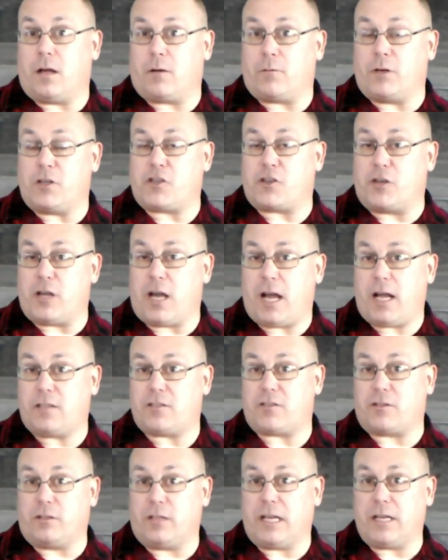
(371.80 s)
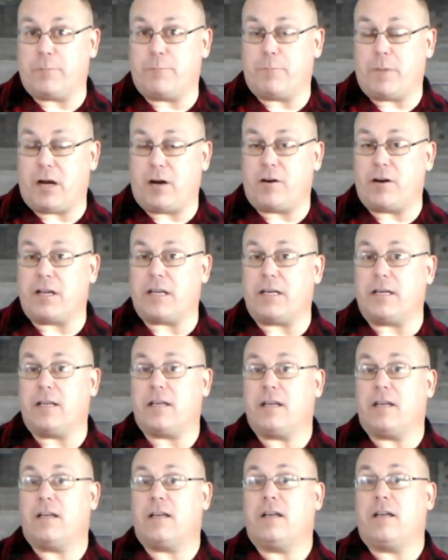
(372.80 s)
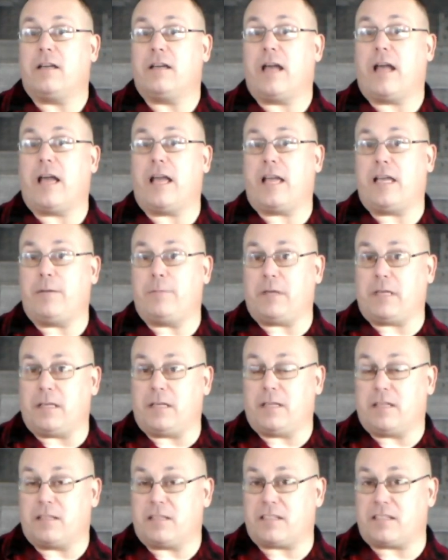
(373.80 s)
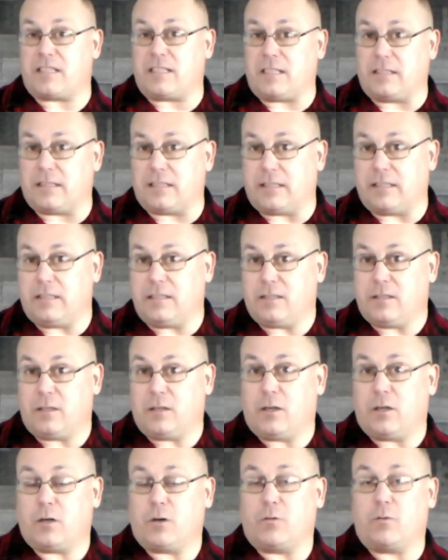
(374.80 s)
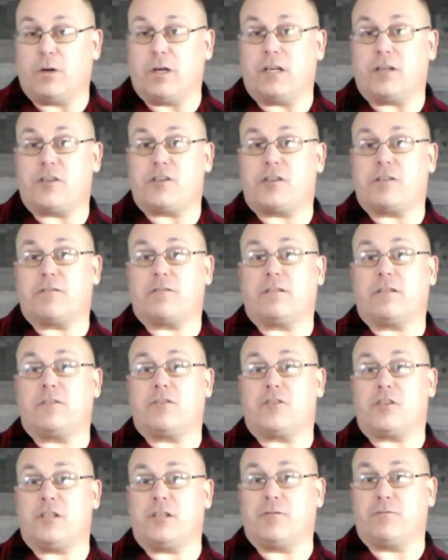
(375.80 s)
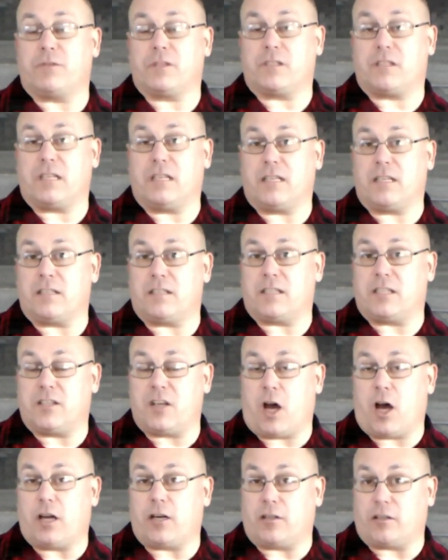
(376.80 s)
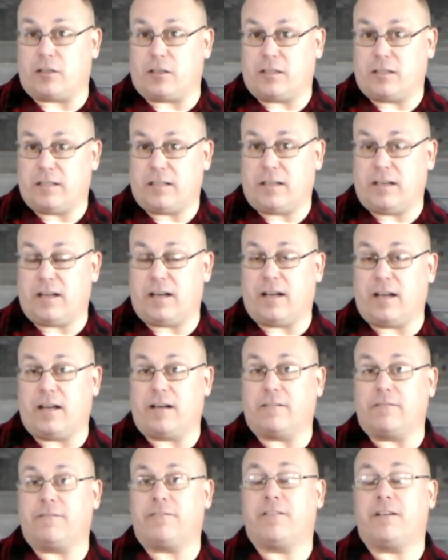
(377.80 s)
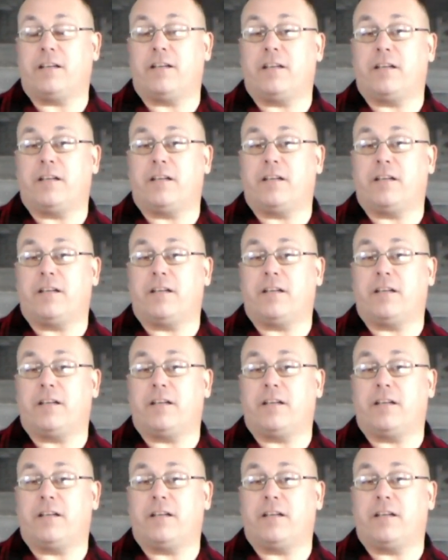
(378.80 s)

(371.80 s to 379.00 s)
Richard Hutzel had married Amy Seeley, which she was is the daughter of